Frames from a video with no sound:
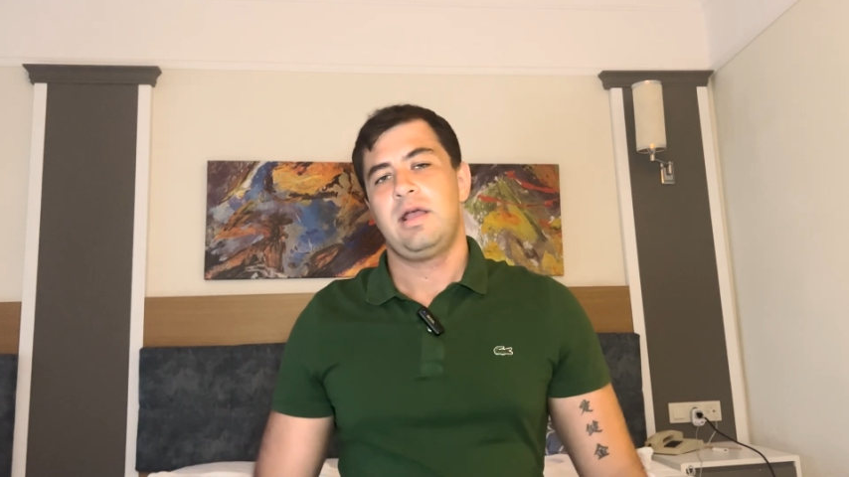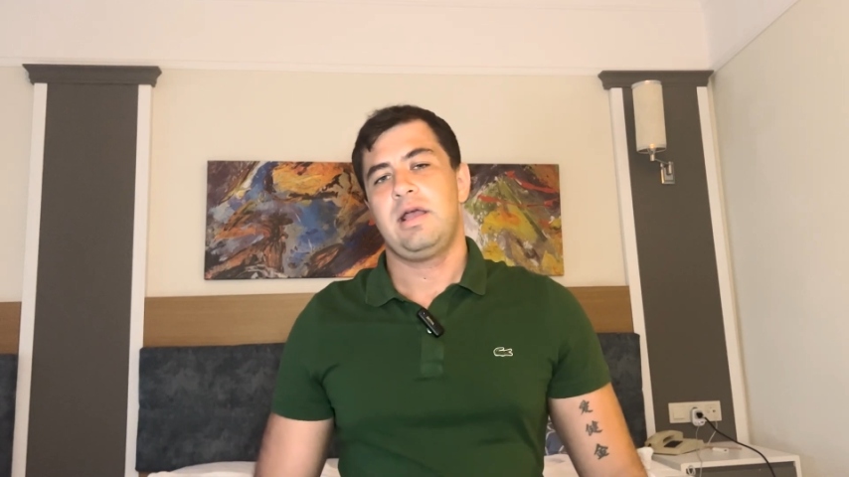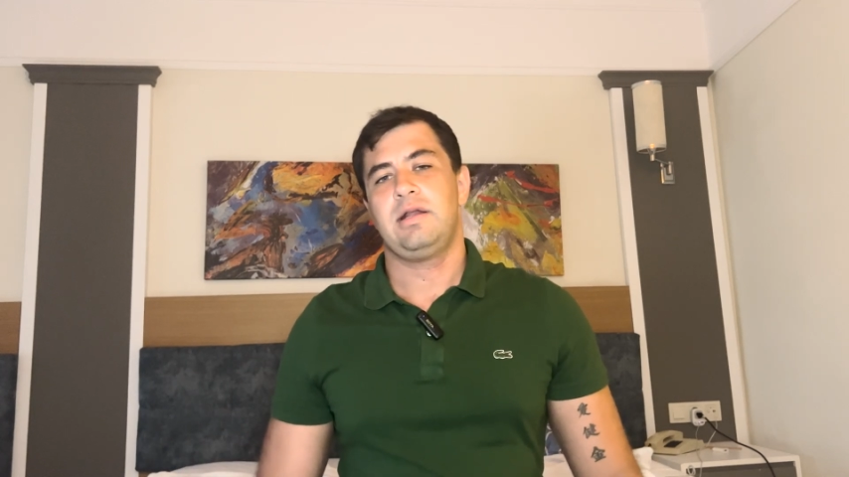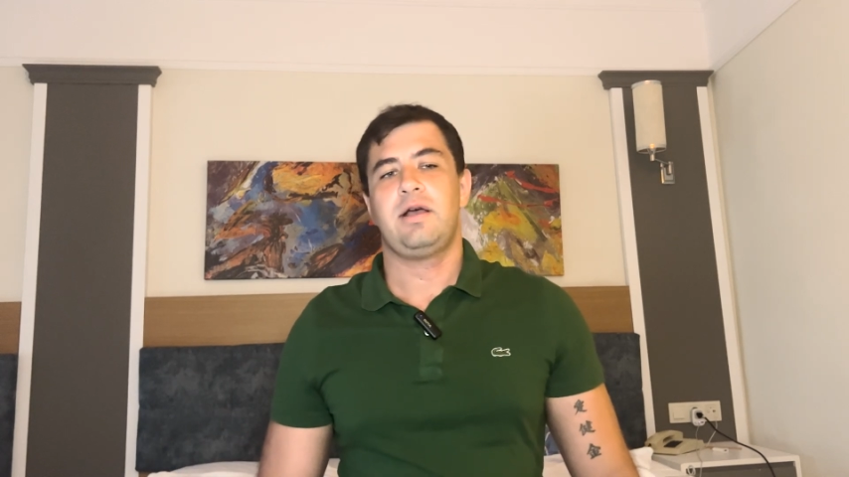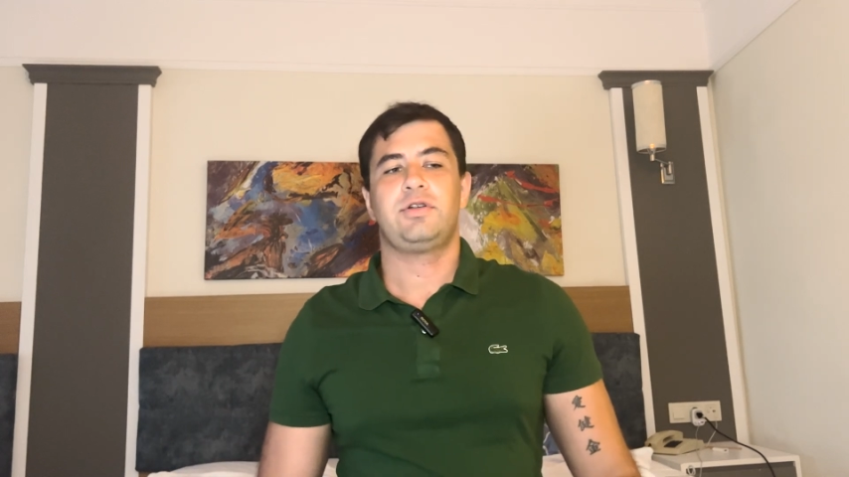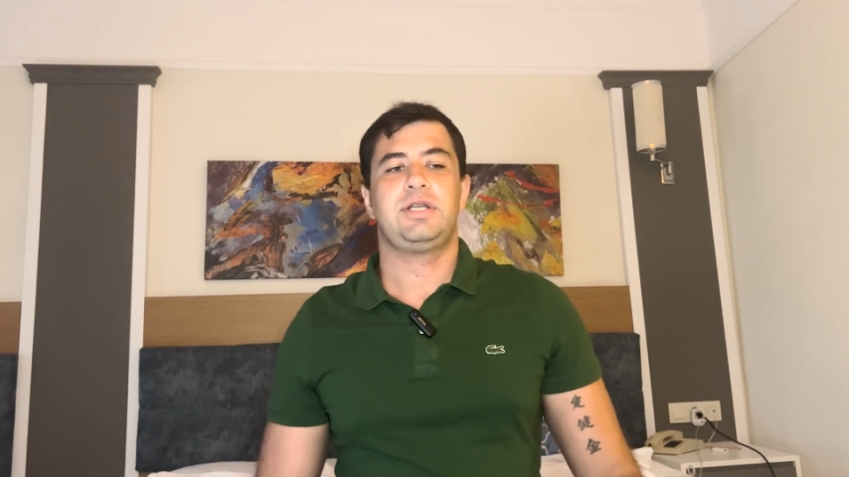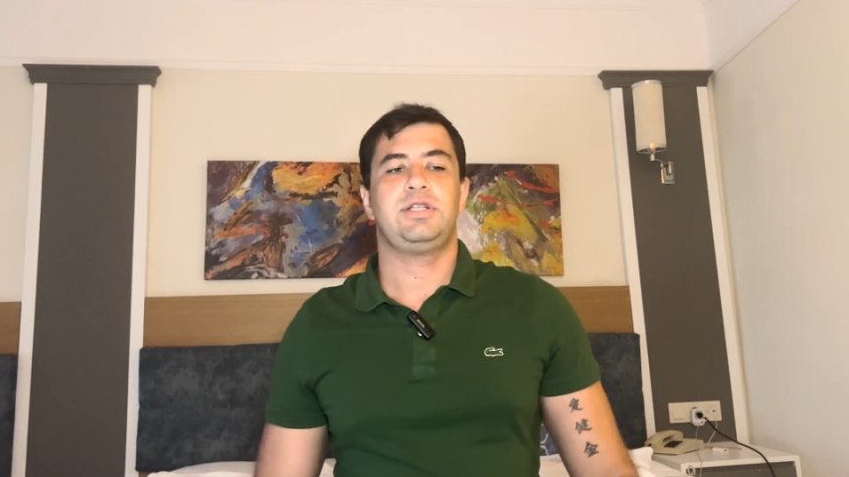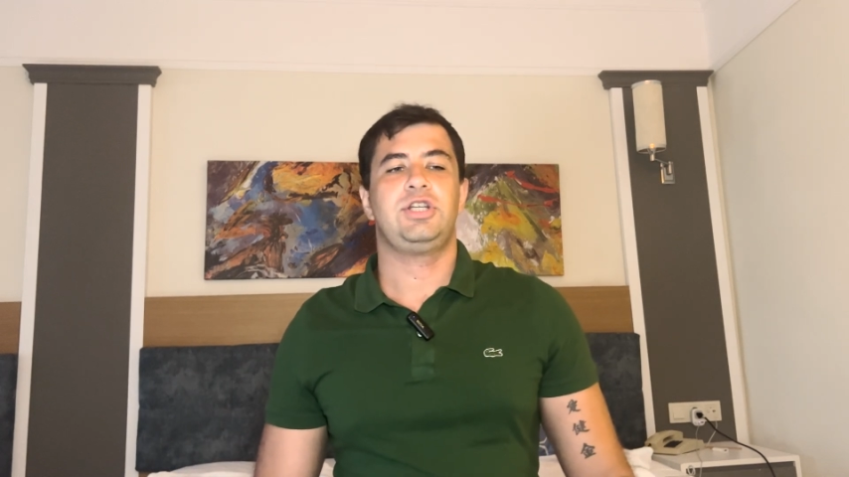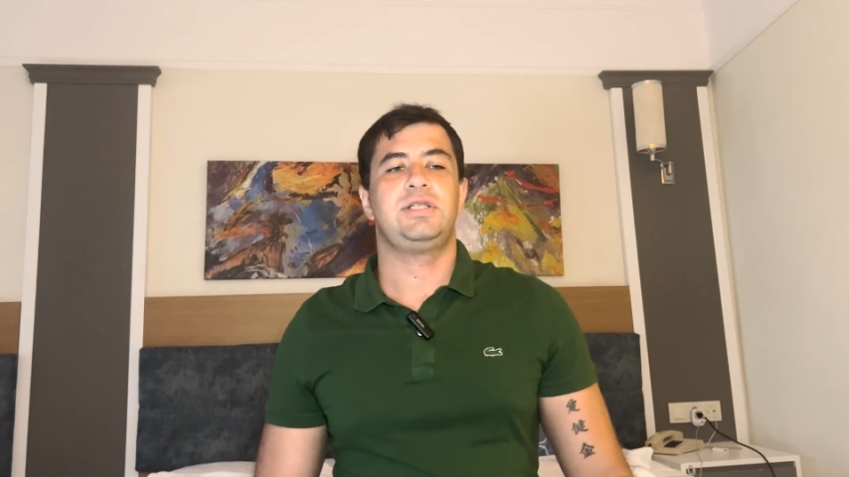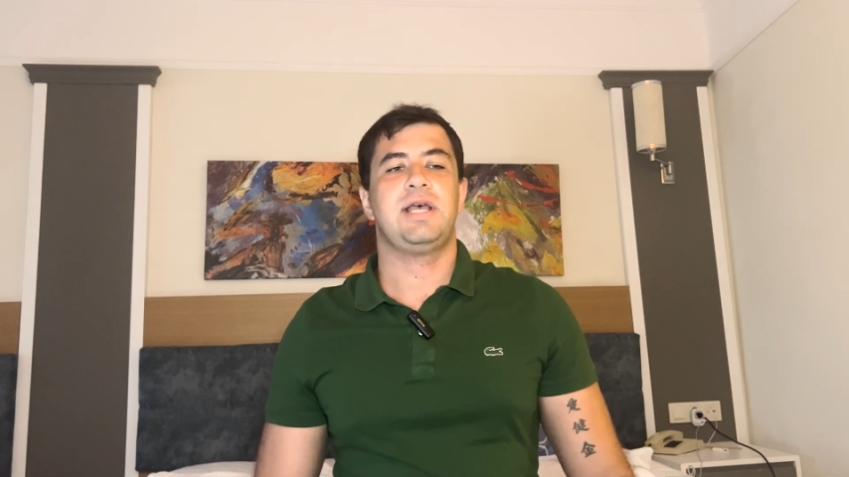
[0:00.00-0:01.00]
And now she,
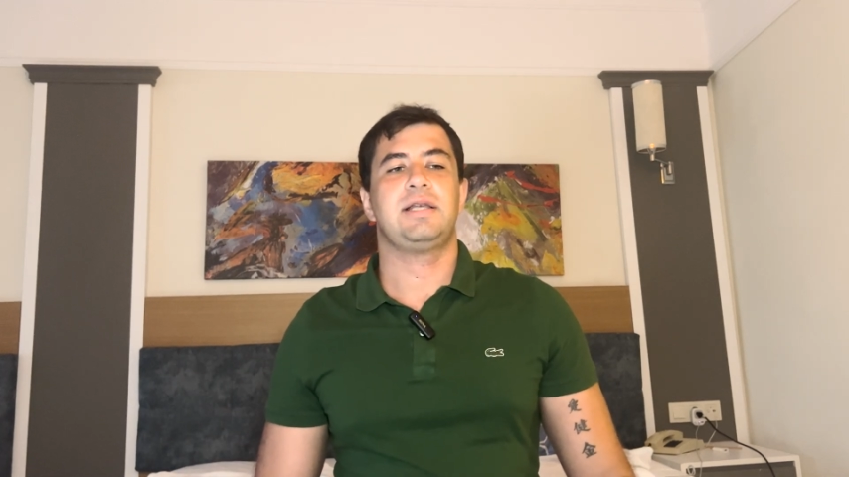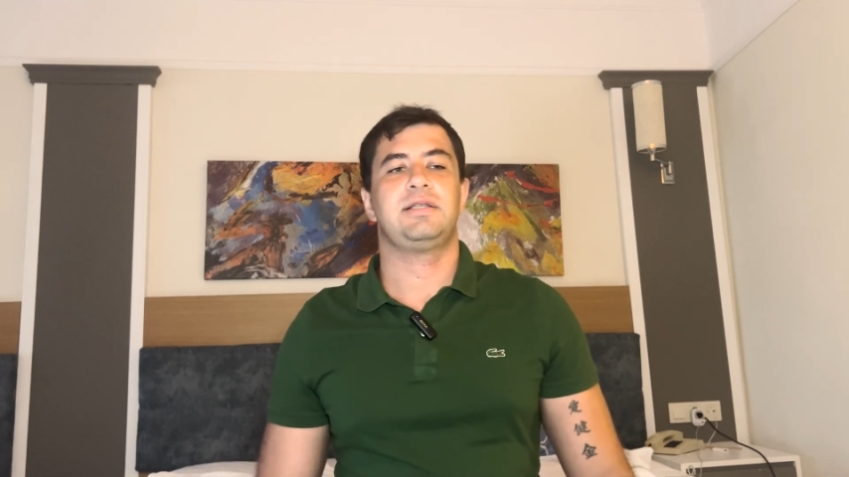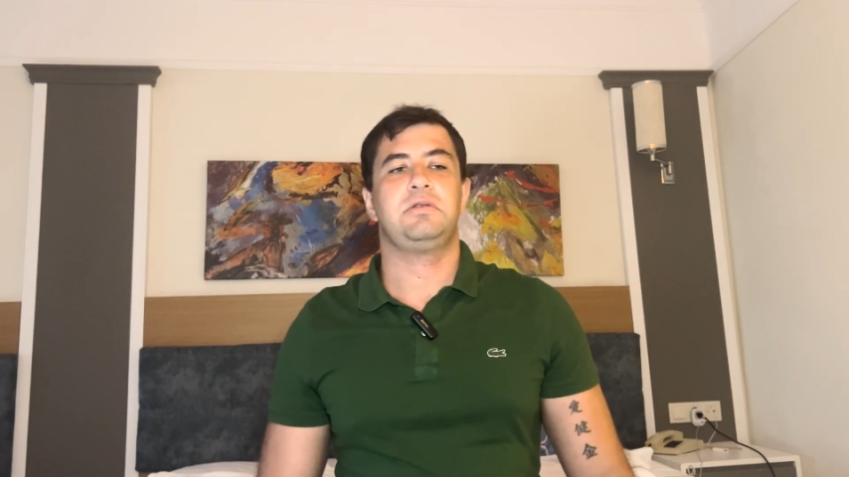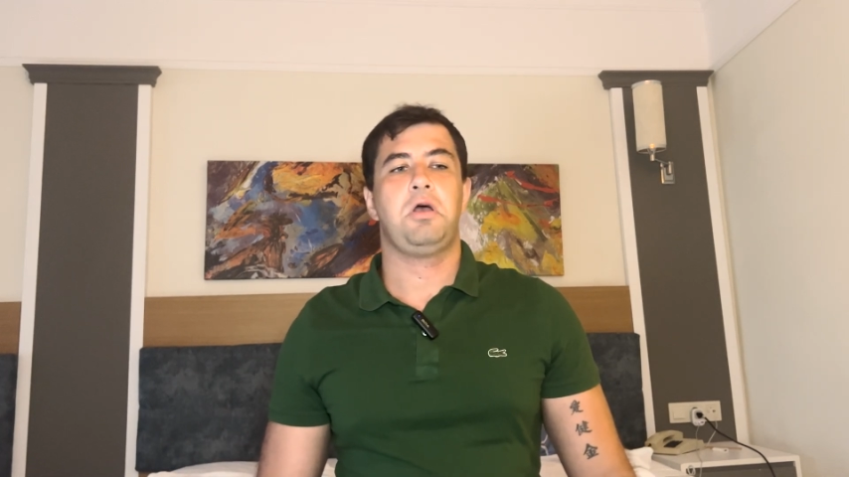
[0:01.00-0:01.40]
she says,